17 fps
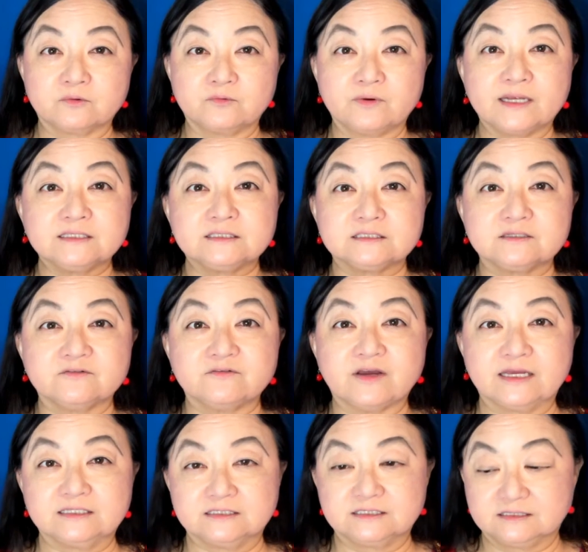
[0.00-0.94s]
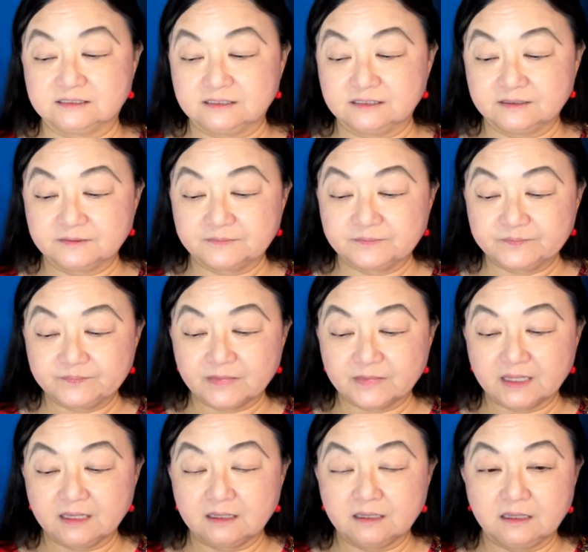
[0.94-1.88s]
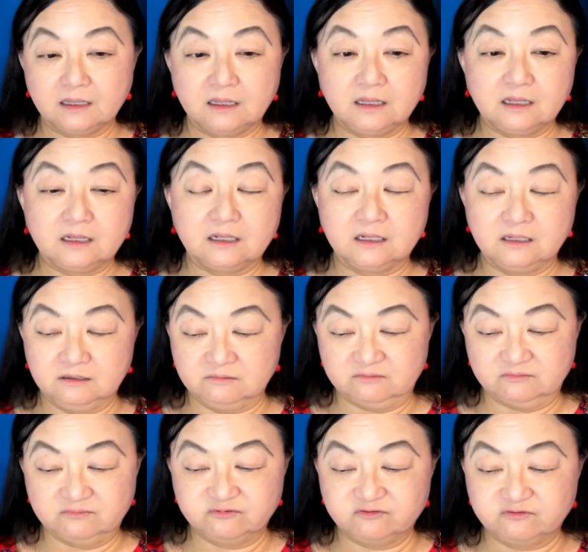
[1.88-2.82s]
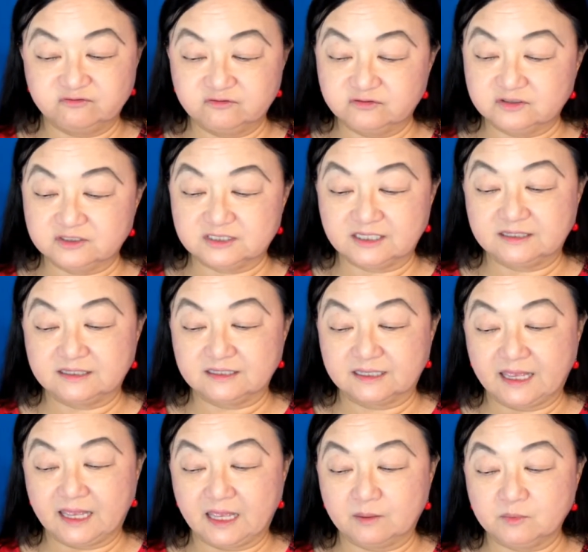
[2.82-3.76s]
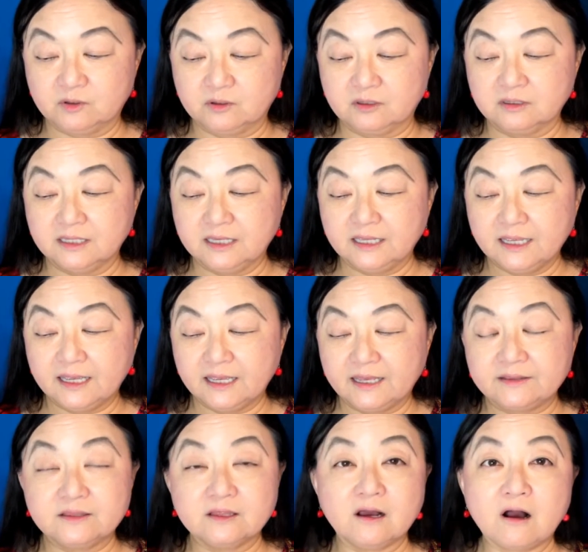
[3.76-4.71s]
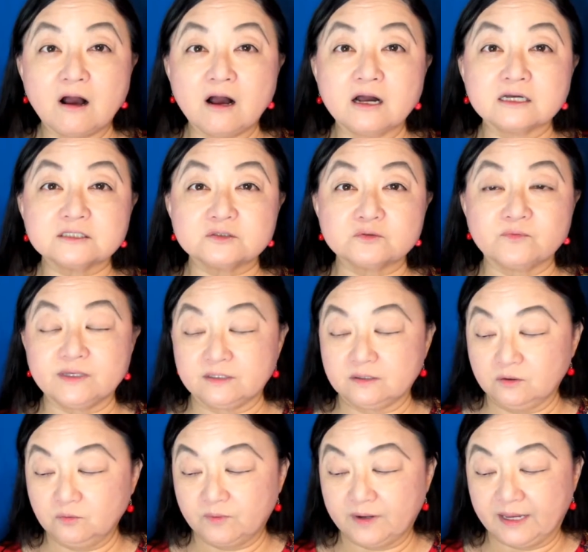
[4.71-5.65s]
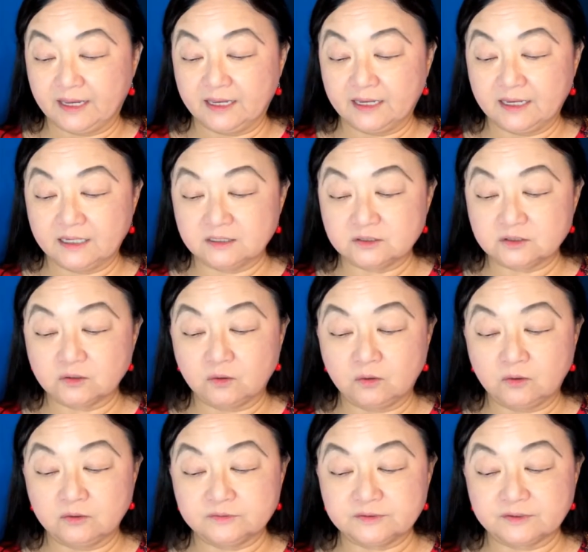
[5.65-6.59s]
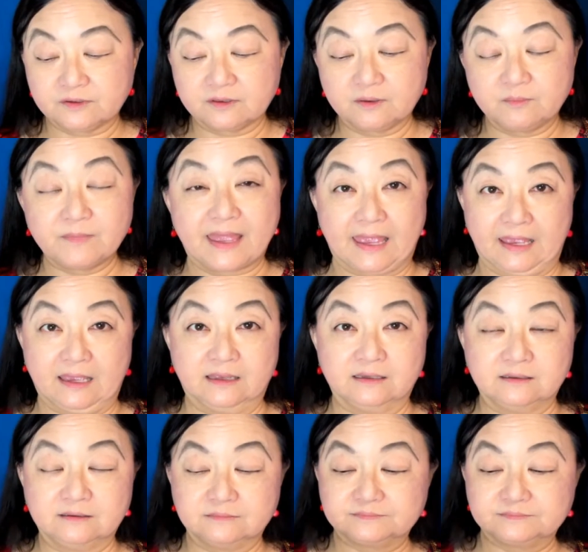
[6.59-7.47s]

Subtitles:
rest of us. Humph, said the camel, and the ox went away and told the man.